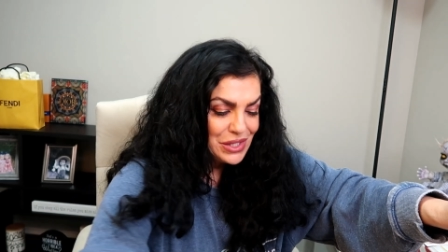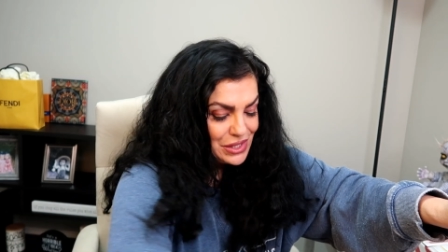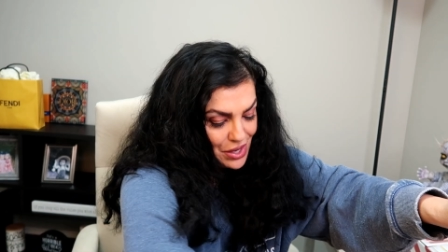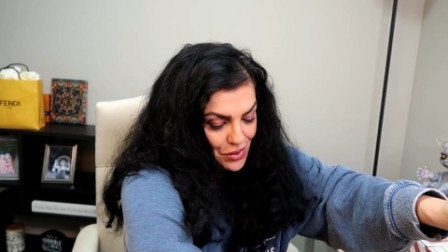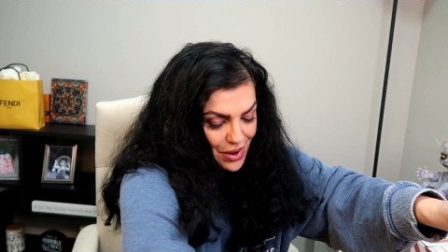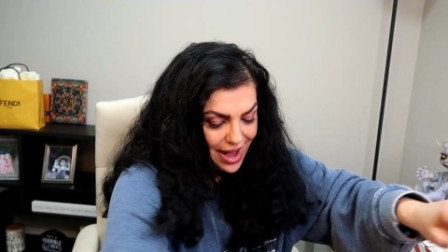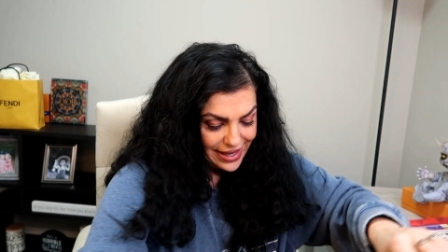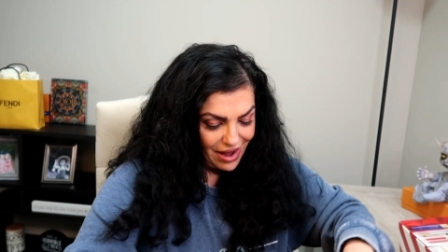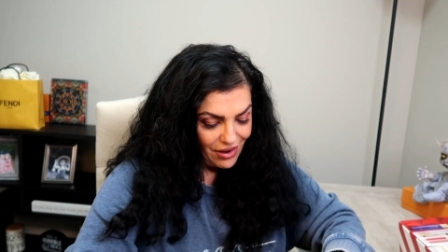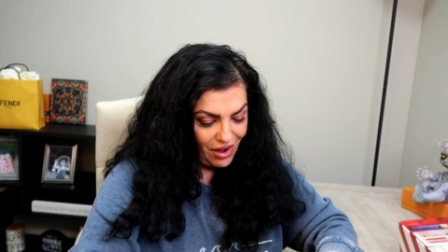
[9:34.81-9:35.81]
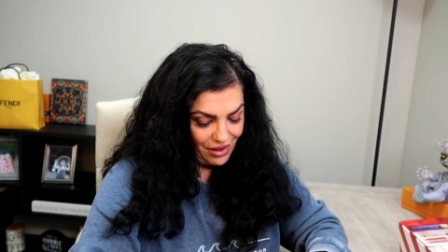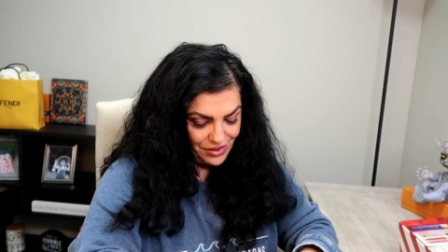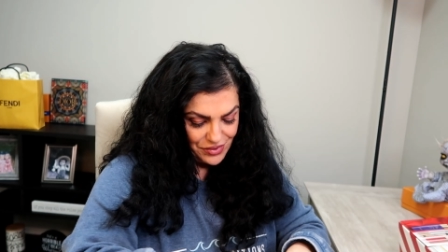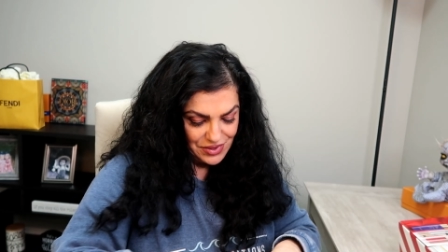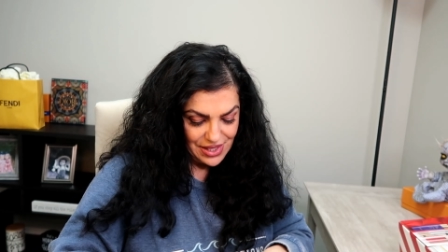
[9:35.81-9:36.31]
So I got
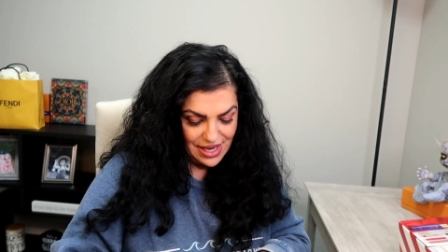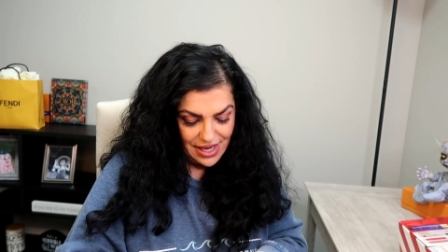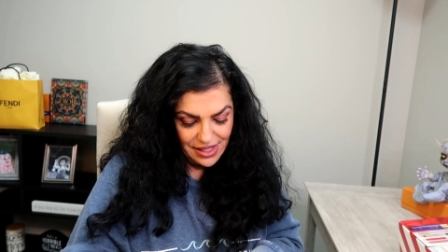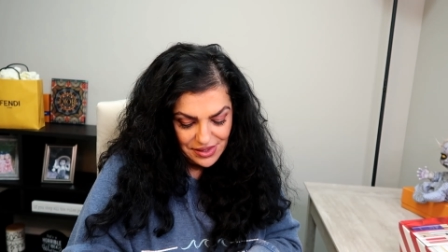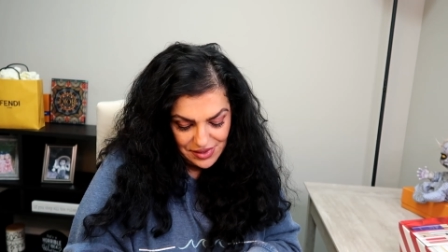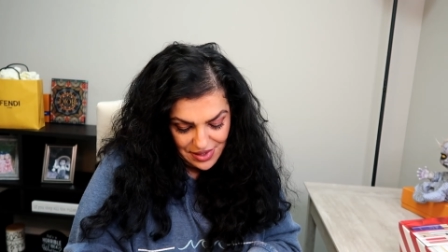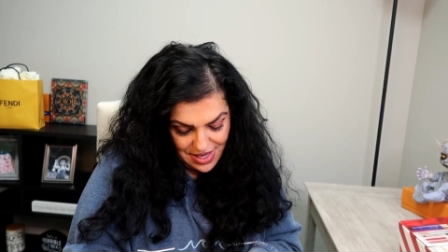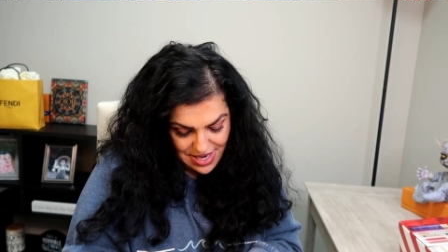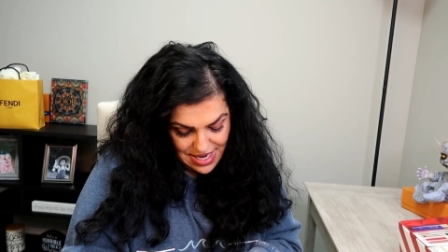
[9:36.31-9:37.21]
all those things.